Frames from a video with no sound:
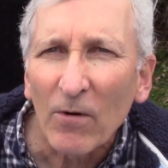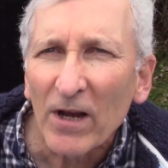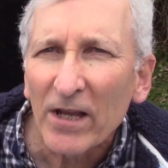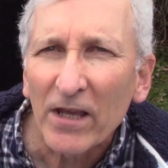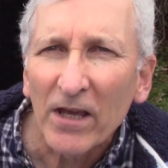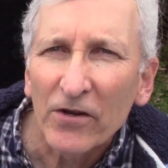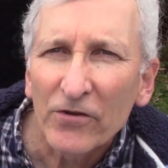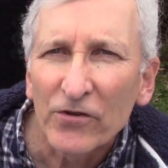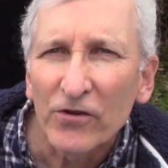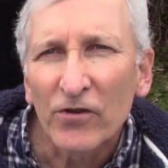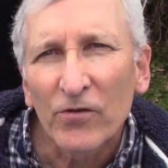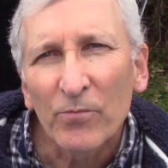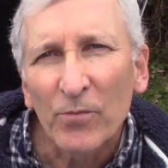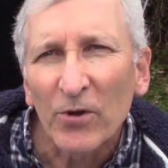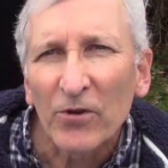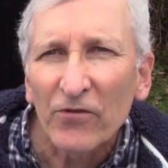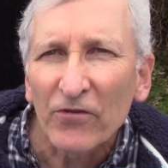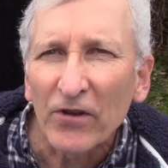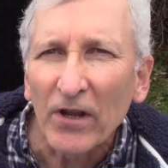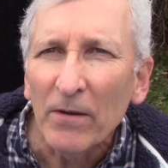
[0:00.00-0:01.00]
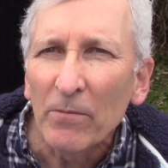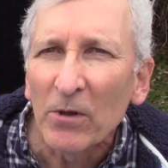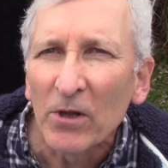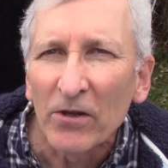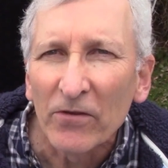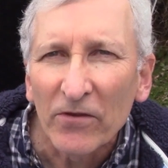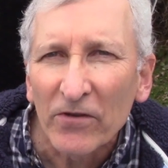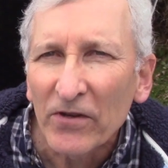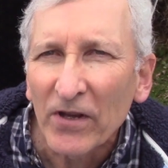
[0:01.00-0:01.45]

Why can't you just put Sta-Bil in the